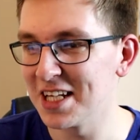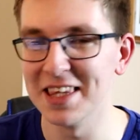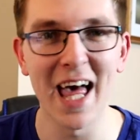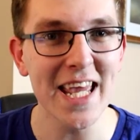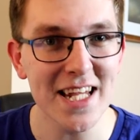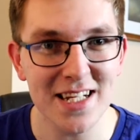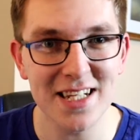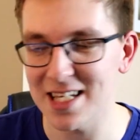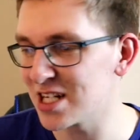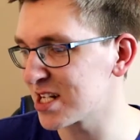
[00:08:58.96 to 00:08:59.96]

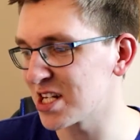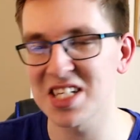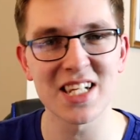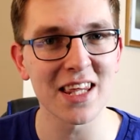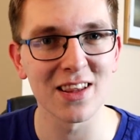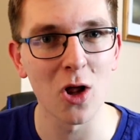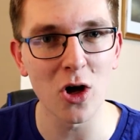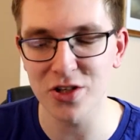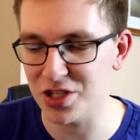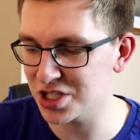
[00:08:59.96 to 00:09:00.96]
knights, these Sith
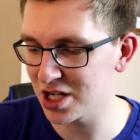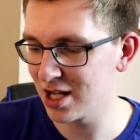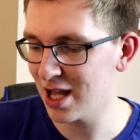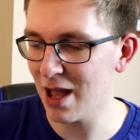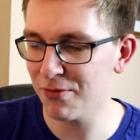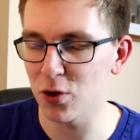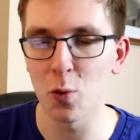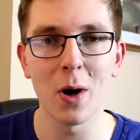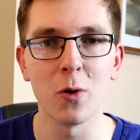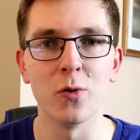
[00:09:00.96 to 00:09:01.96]
Lords, if you
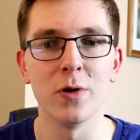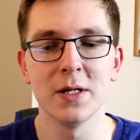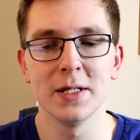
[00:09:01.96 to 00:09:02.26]
will,